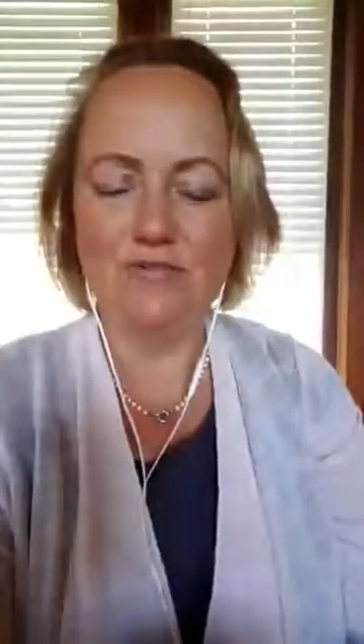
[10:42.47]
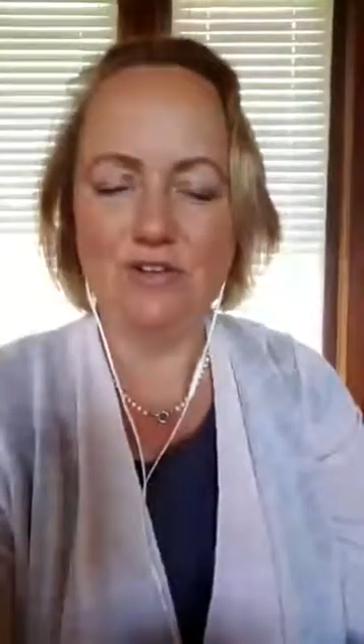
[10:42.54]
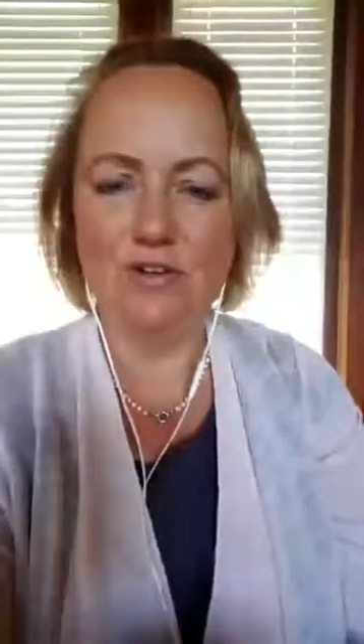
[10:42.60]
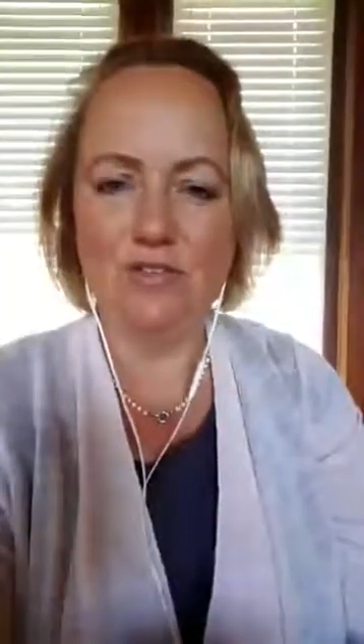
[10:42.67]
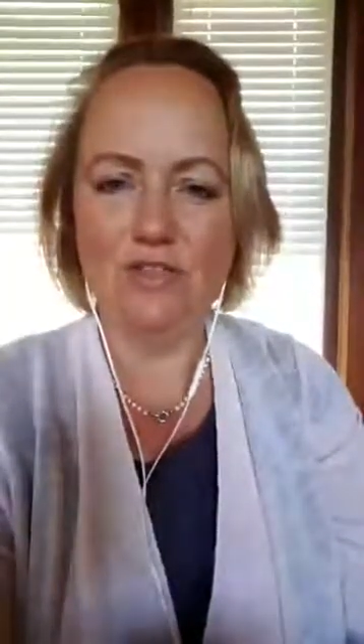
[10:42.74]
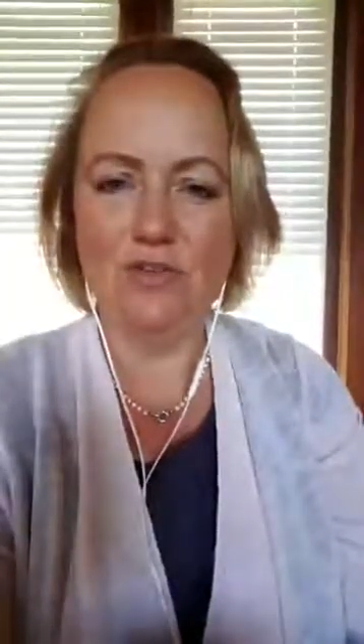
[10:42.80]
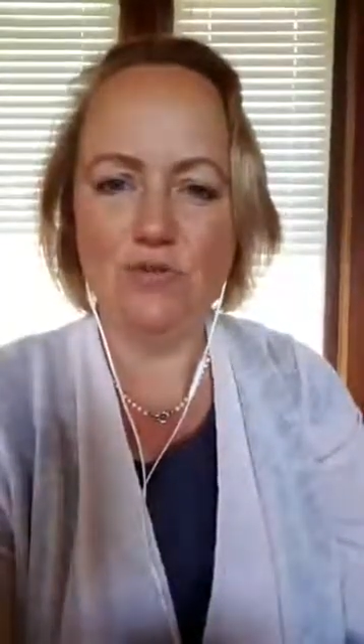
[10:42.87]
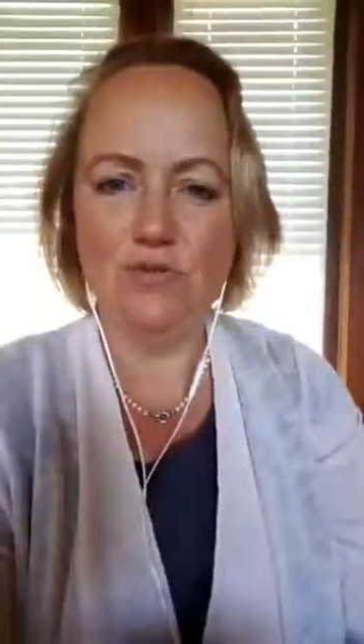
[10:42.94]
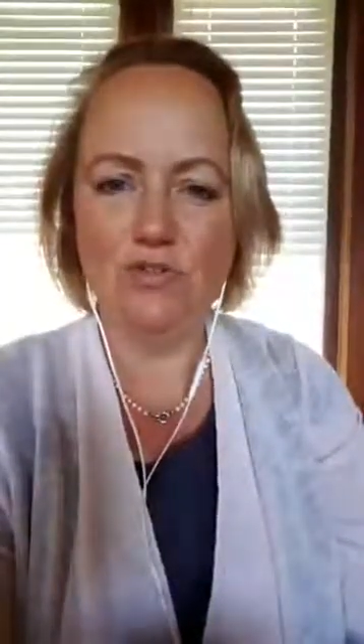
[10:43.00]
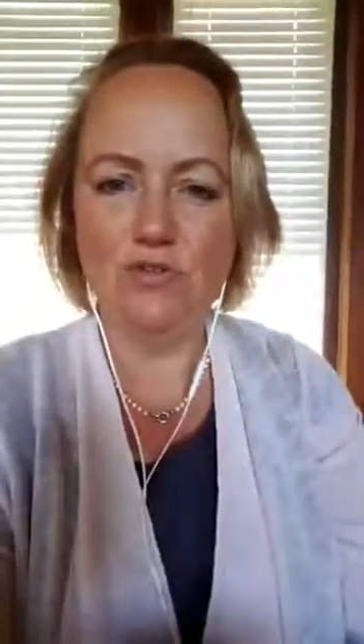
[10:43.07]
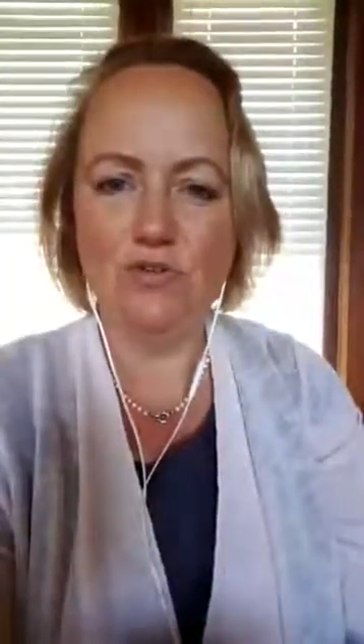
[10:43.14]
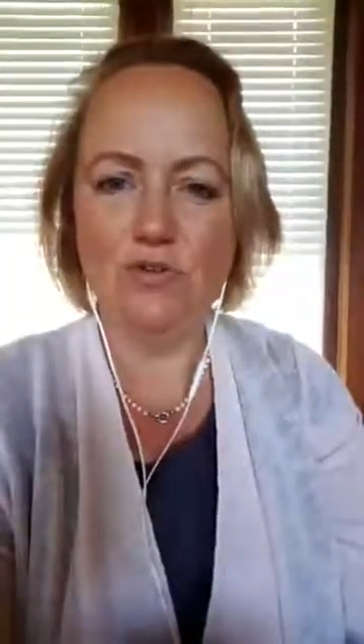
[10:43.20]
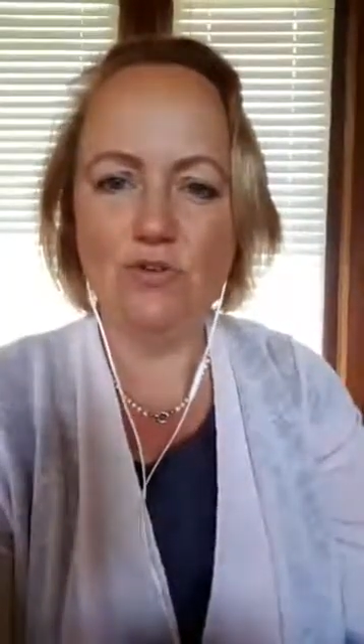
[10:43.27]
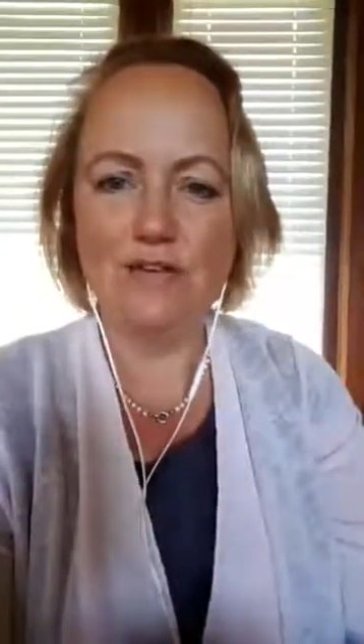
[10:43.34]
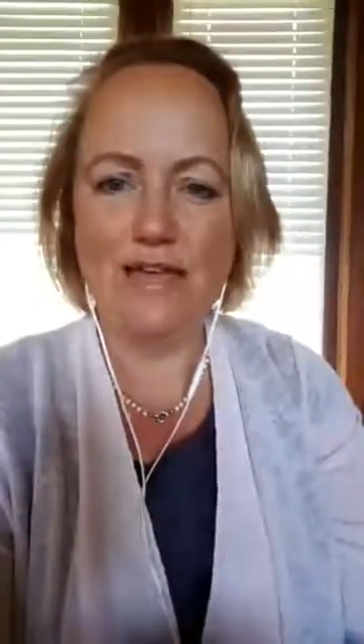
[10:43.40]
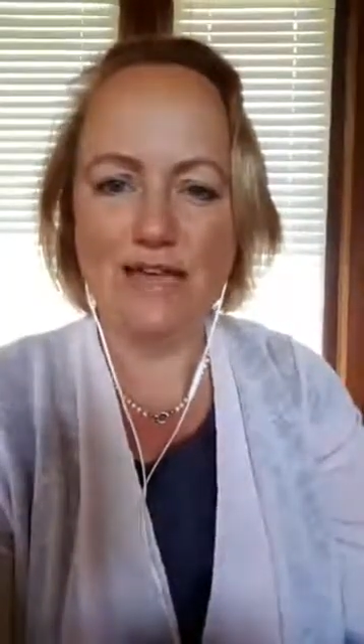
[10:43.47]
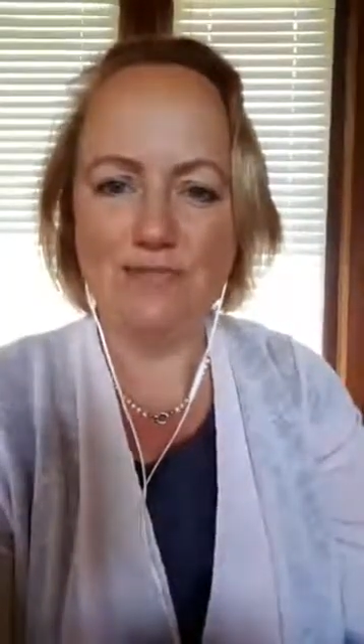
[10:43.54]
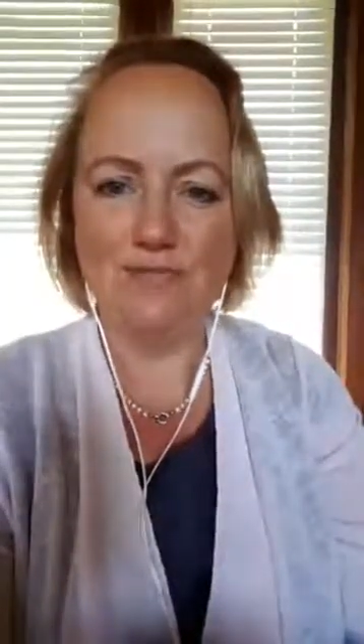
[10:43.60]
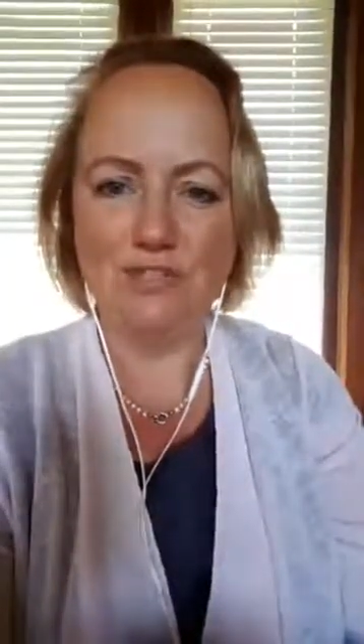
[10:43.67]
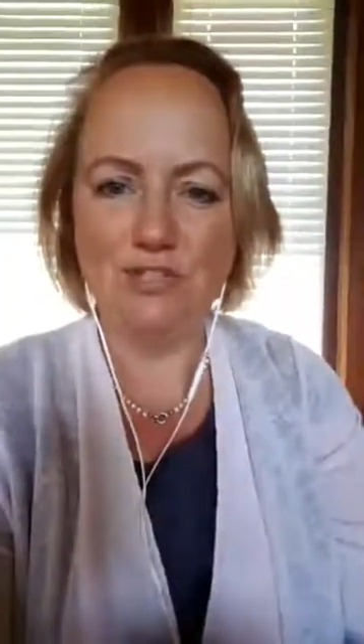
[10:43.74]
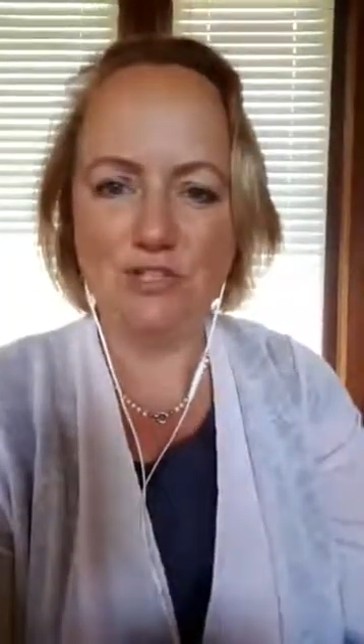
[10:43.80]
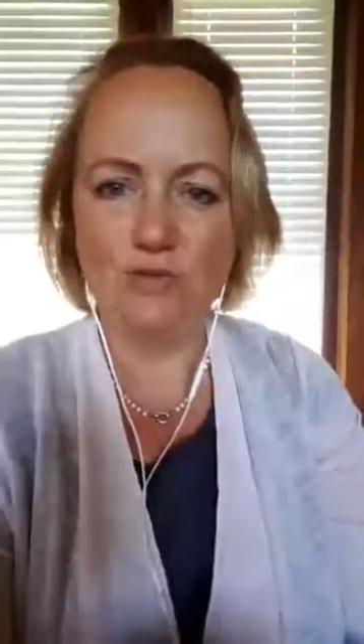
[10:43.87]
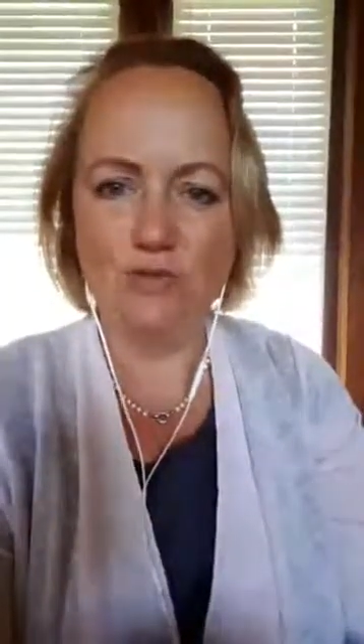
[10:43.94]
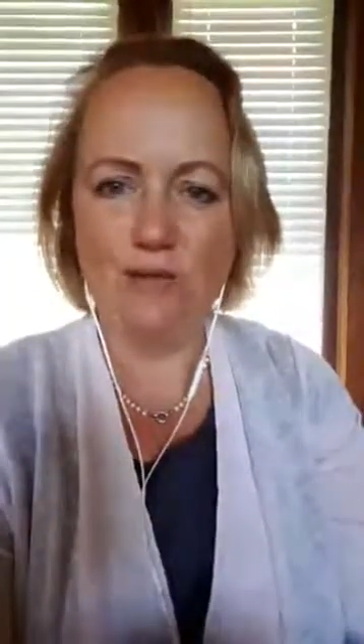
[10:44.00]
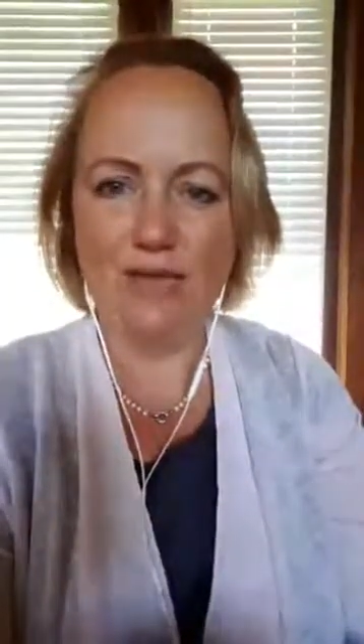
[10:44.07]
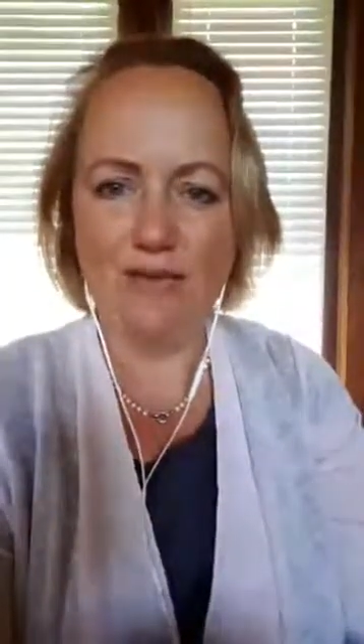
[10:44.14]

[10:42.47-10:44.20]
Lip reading: knowing that you do not have to do